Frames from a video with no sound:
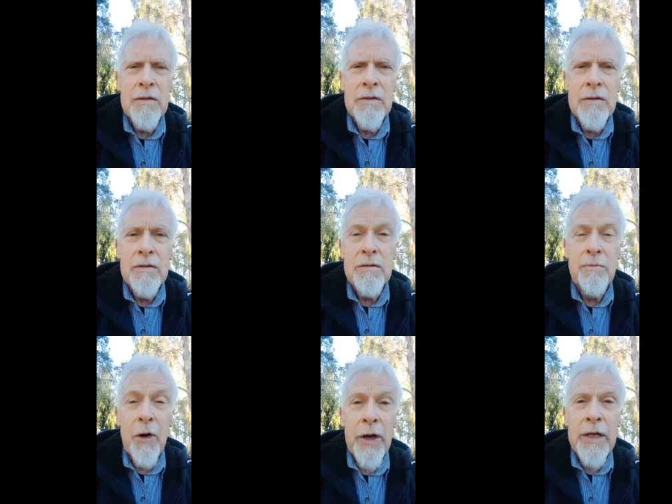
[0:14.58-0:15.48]

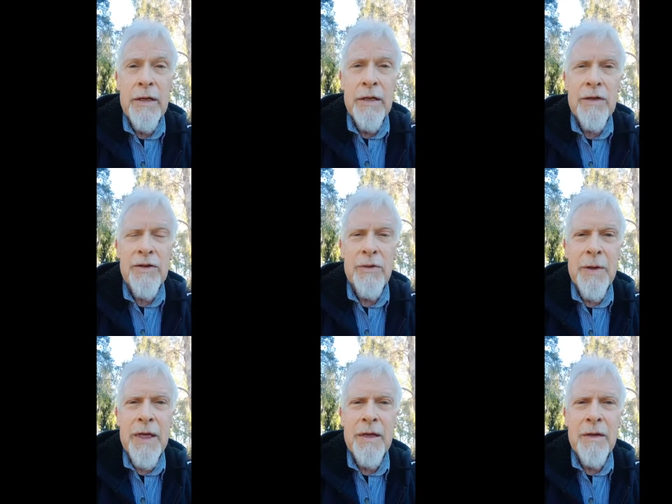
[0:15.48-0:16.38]
uh, body to
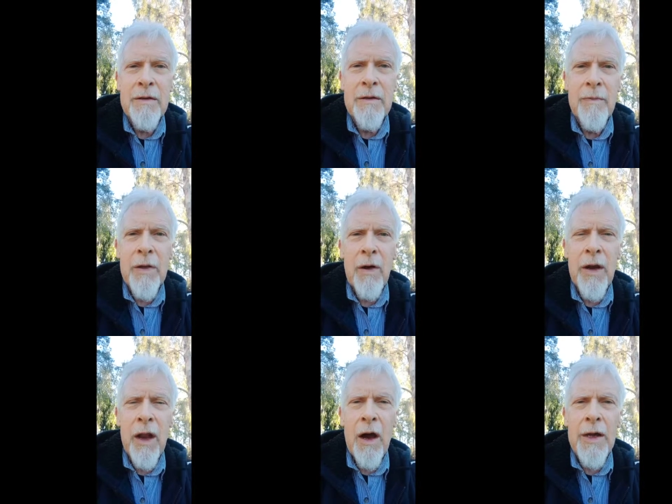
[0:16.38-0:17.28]
be
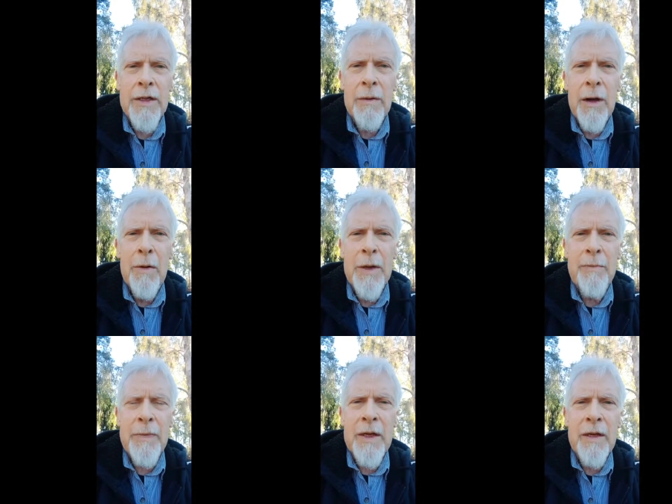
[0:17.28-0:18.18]
online at the moment
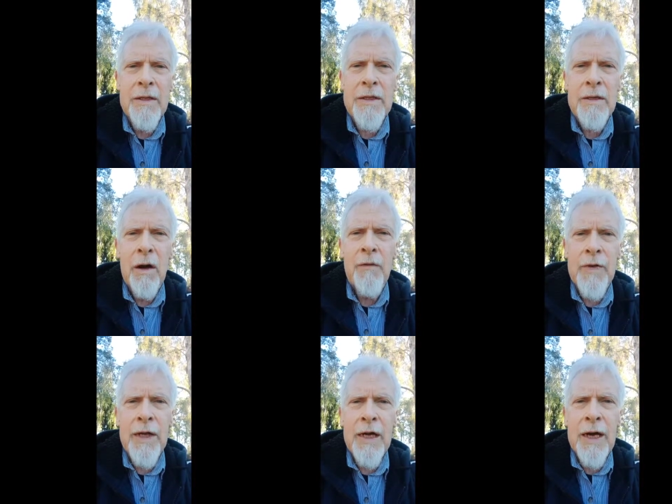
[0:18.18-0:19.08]
and it's
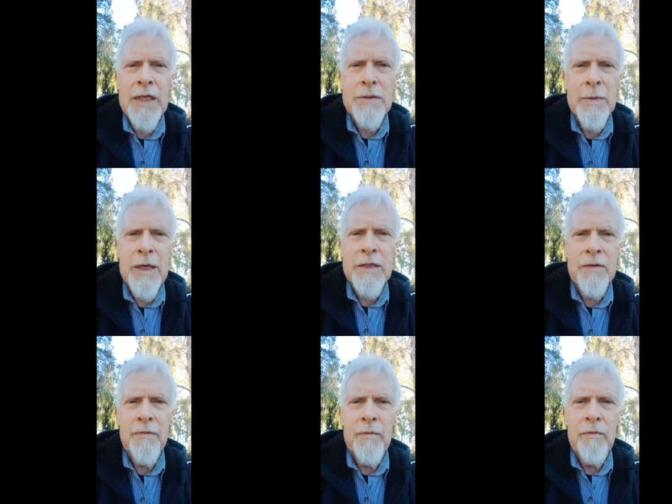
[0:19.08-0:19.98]
often the case because
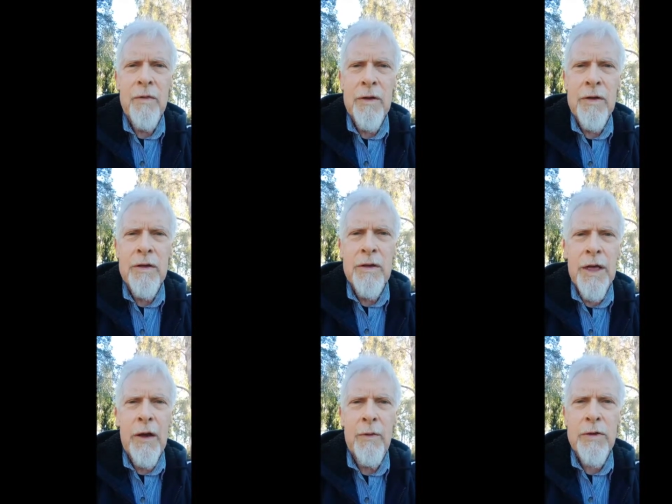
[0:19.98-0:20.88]
of, your
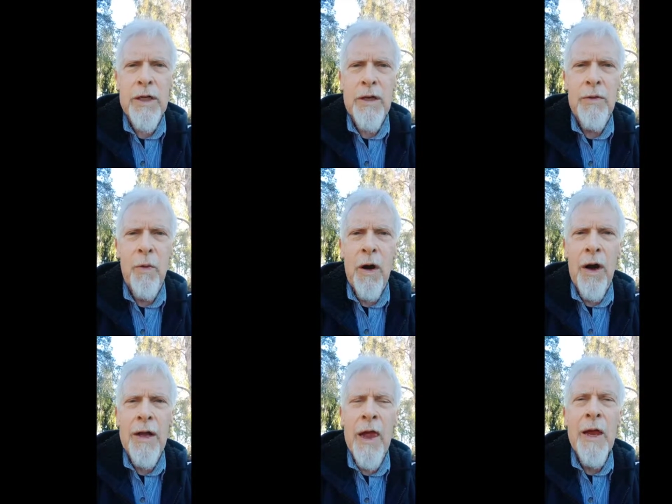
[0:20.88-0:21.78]
dad will tell you
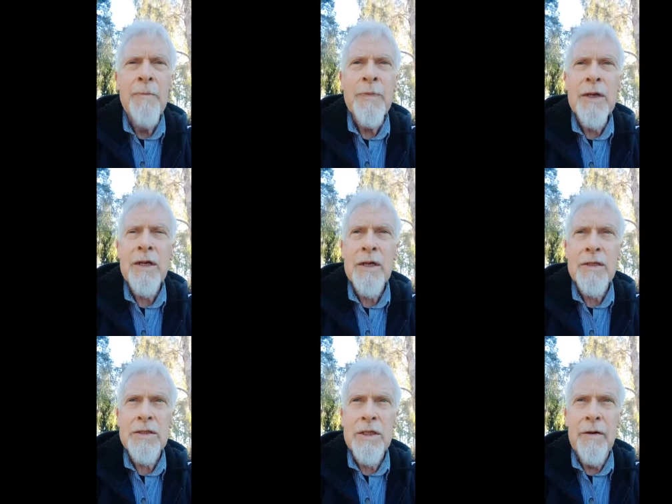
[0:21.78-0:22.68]
why
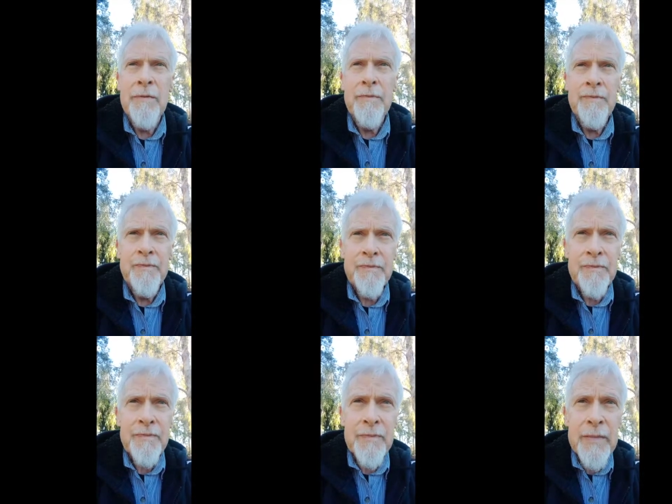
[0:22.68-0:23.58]
because um,
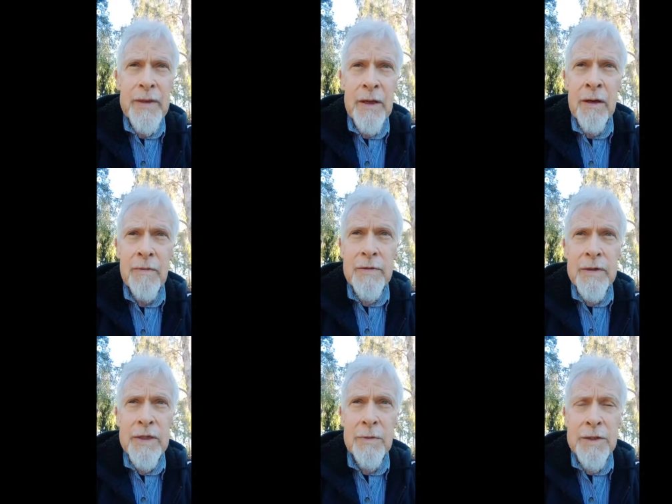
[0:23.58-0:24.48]

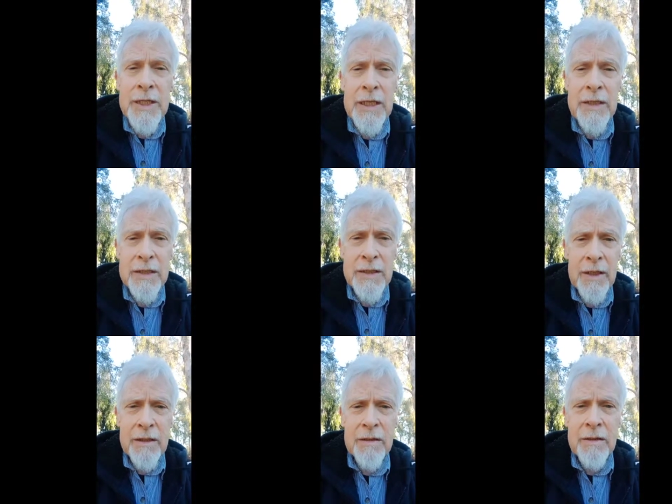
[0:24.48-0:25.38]
of some sickness
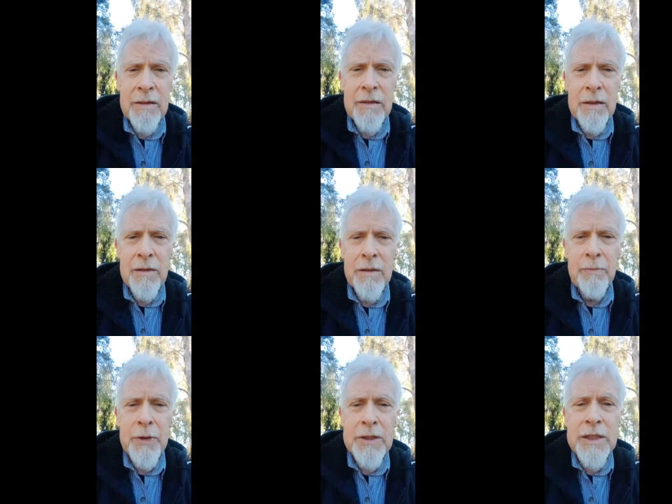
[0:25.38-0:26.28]
that
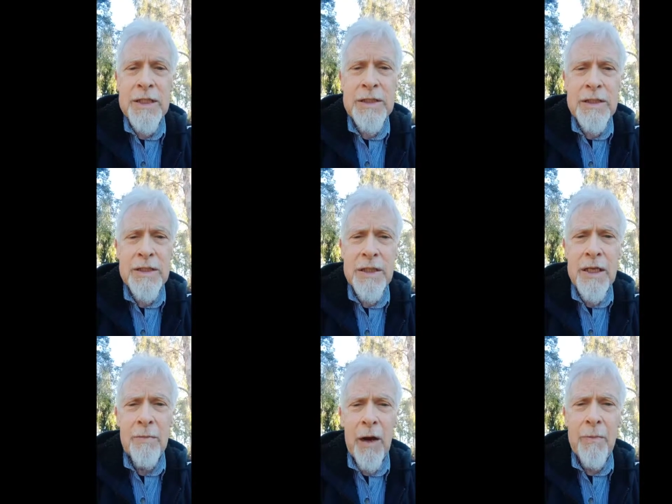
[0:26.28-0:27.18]
persists
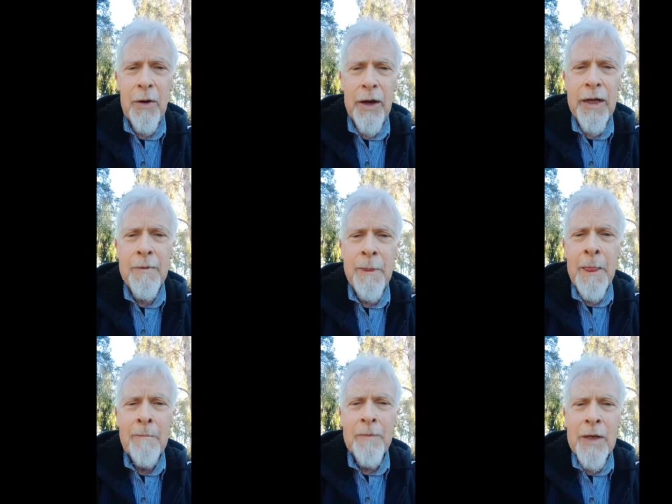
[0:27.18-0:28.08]
in my body
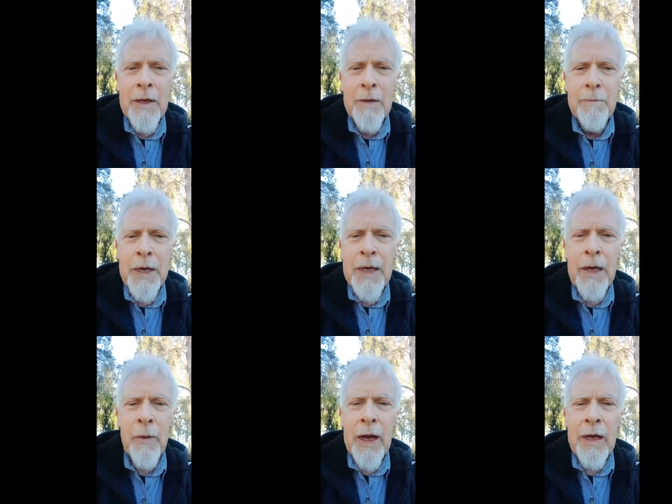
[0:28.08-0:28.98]
but
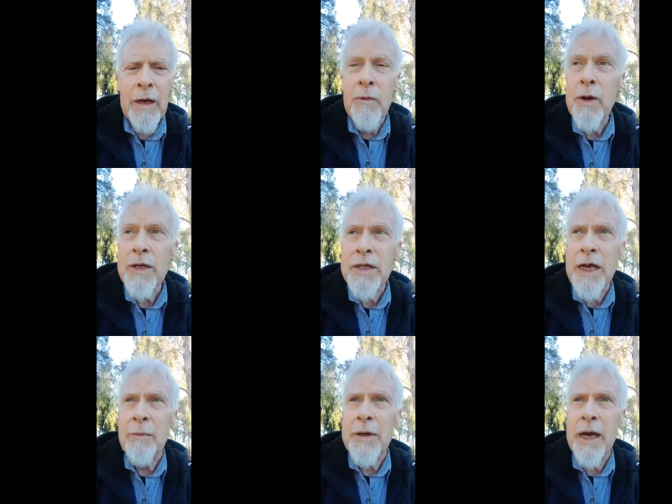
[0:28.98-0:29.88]
anyway I wanted to
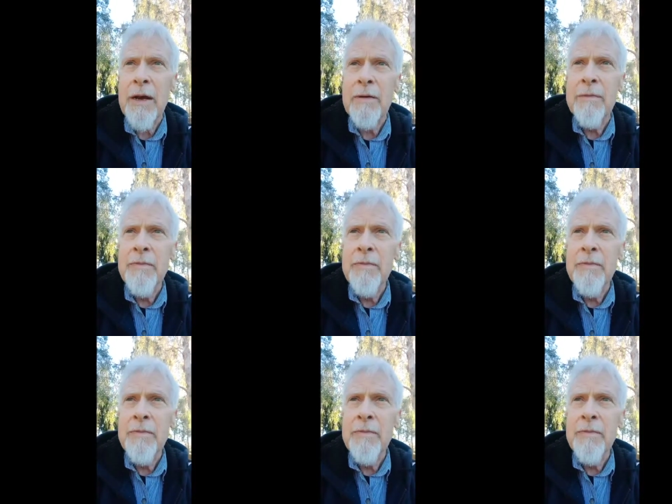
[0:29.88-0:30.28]
come down